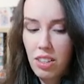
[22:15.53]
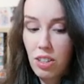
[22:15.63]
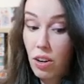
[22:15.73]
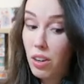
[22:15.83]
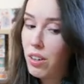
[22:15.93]

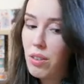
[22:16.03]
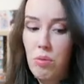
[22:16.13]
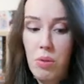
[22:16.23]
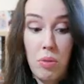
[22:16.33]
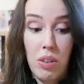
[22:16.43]

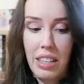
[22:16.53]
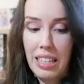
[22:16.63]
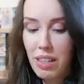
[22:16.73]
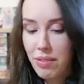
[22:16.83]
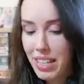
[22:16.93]
So would
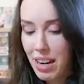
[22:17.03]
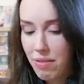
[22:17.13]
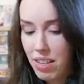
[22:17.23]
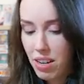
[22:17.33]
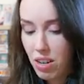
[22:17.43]
really love to
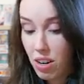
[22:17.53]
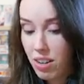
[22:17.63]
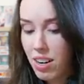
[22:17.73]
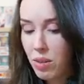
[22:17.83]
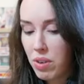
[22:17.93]
have the
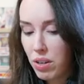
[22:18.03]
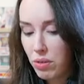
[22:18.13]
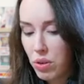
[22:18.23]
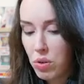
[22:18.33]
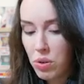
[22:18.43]
Gohan one,
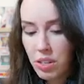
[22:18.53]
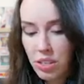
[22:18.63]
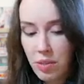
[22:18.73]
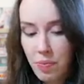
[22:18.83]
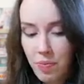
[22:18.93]
of course.